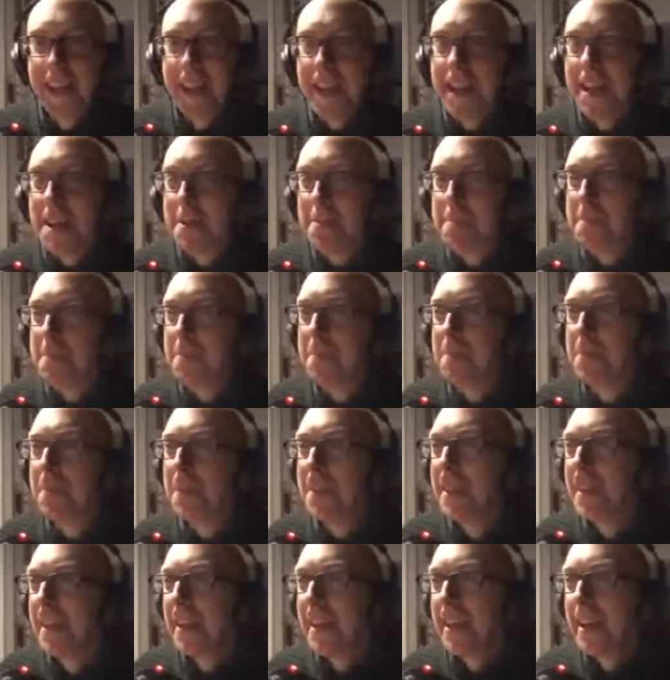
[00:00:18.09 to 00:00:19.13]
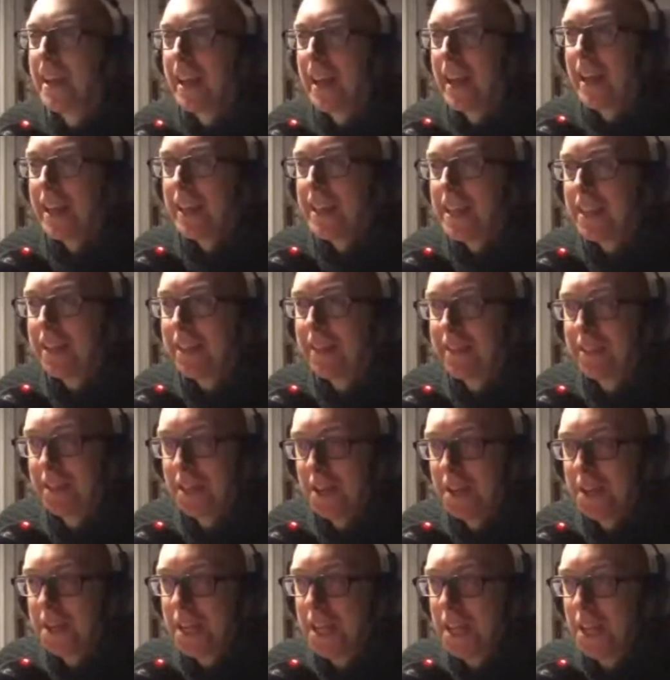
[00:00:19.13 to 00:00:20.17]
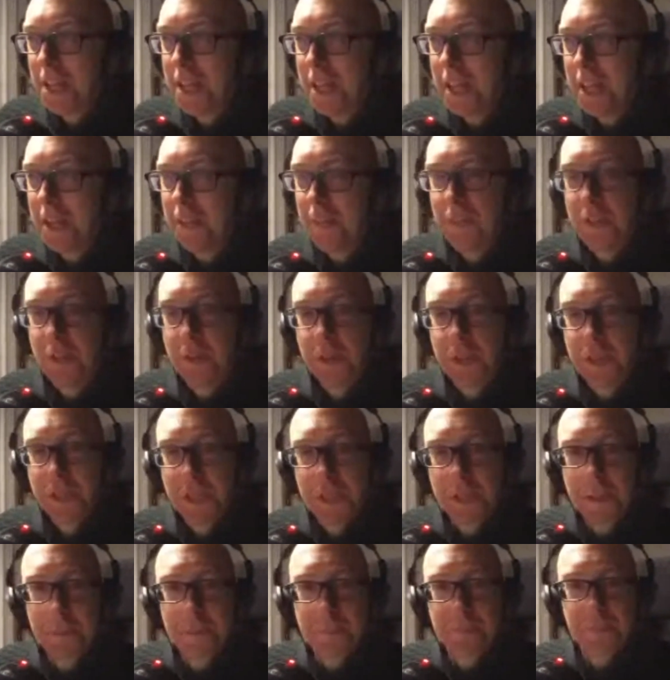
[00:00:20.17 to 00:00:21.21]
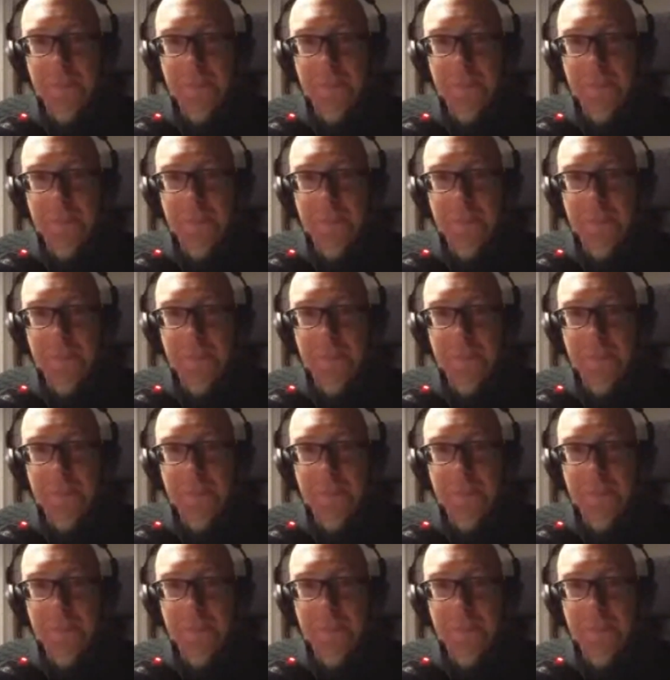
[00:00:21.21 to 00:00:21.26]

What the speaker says: Let's start in the future.